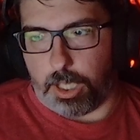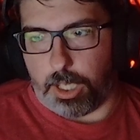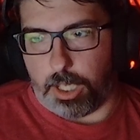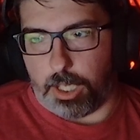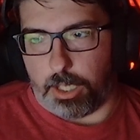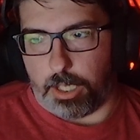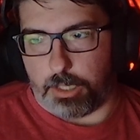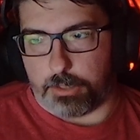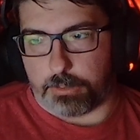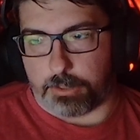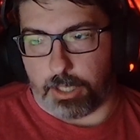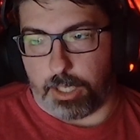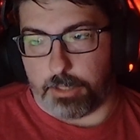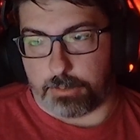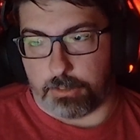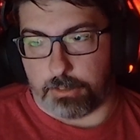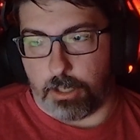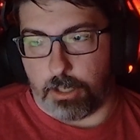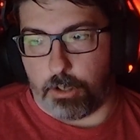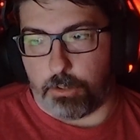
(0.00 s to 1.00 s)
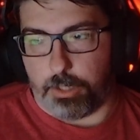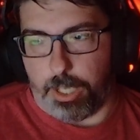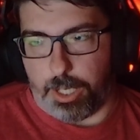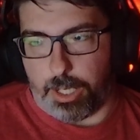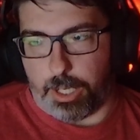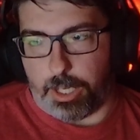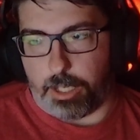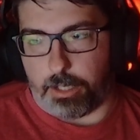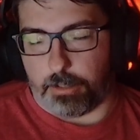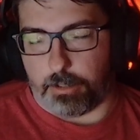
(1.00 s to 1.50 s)
it's known
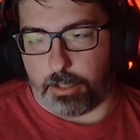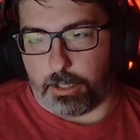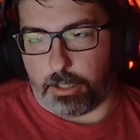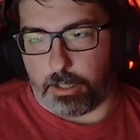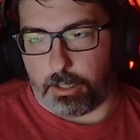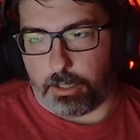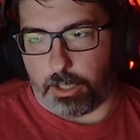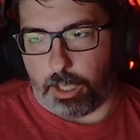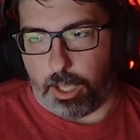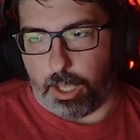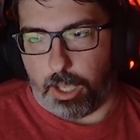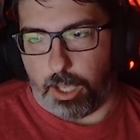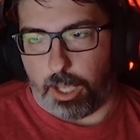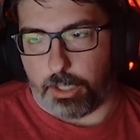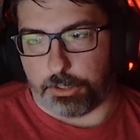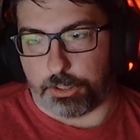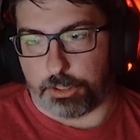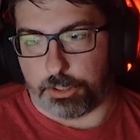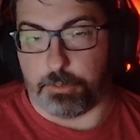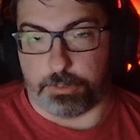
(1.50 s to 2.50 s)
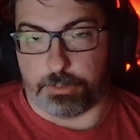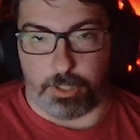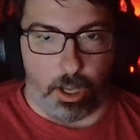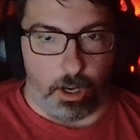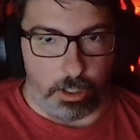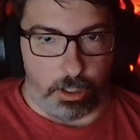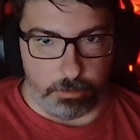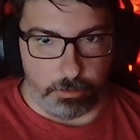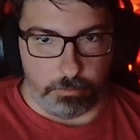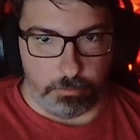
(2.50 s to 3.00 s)
that she was
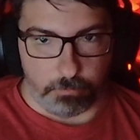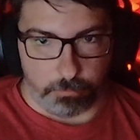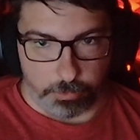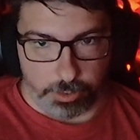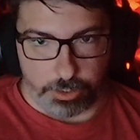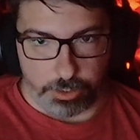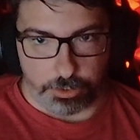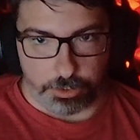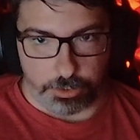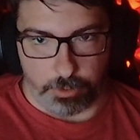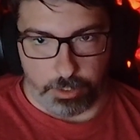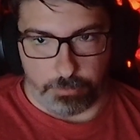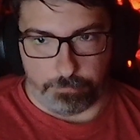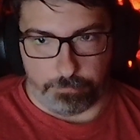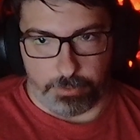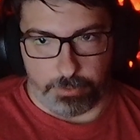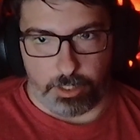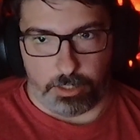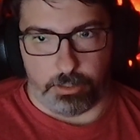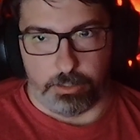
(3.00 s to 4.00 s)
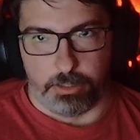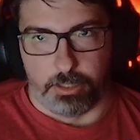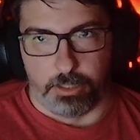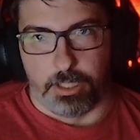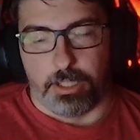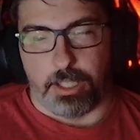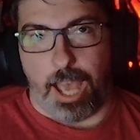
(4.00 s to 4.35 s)
on Reach when it fell.